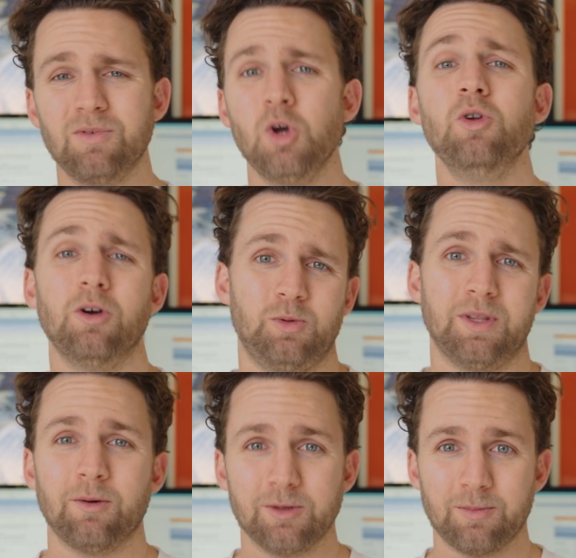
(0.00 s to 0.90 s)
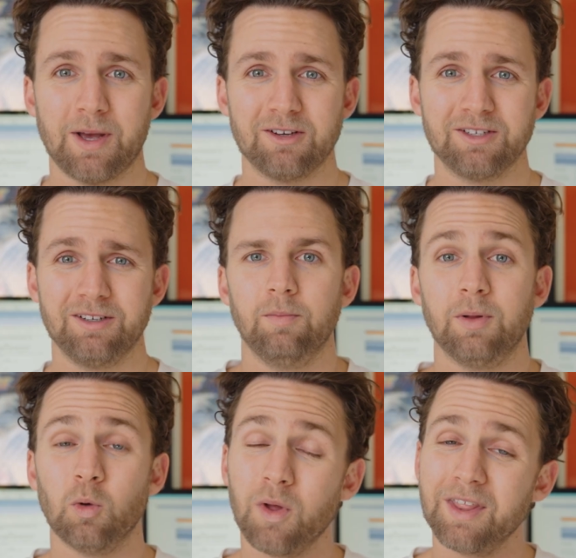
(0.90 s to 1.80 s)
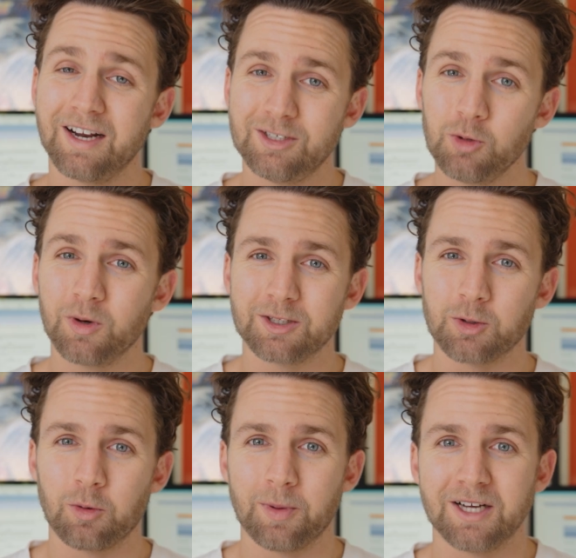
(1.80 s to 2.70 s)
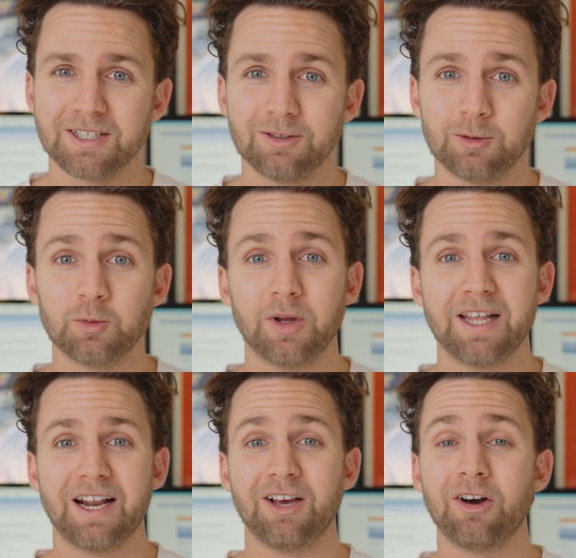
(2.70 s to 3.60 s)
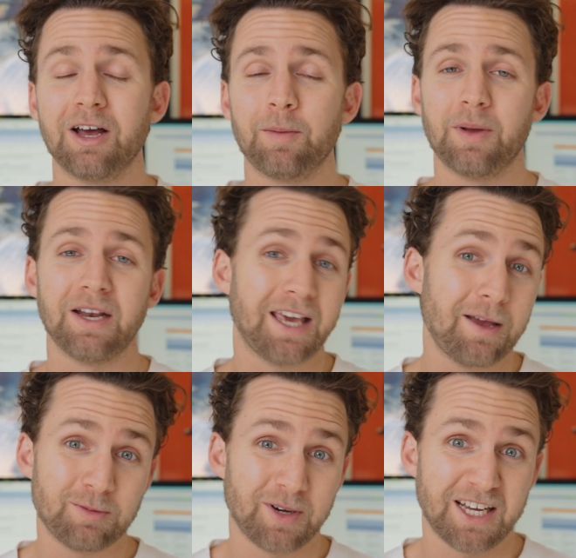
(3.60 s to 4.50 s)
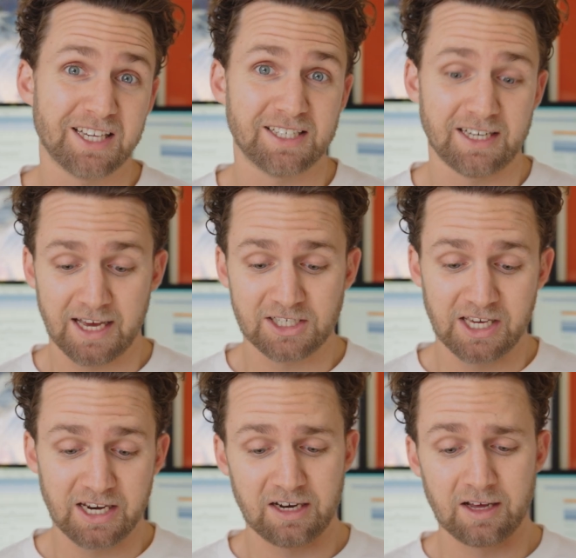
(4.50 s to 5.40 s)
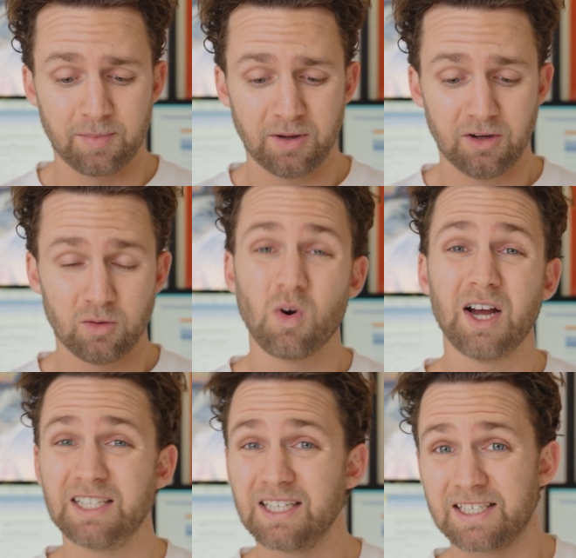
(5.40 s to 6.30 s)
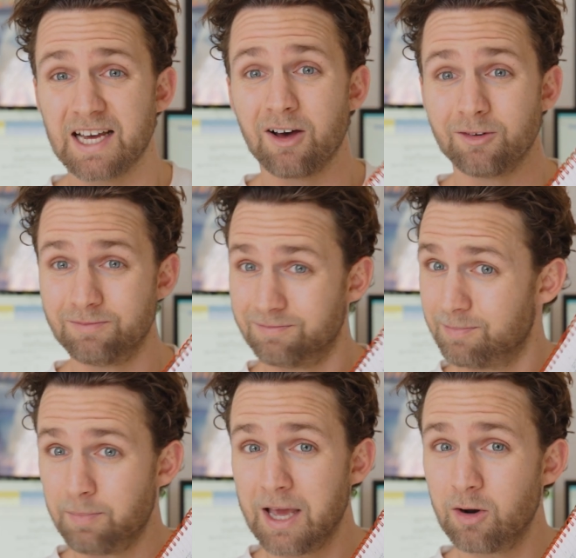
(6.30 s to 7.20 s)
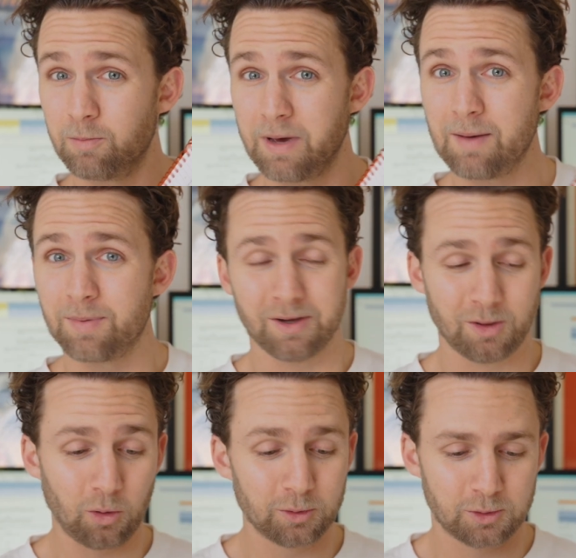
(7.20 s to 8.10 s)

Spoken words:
Who knows what that was about? But the one that I do want to talk about was one that I got up and came to my desk and actually ended up writing it down, pen on paper, the old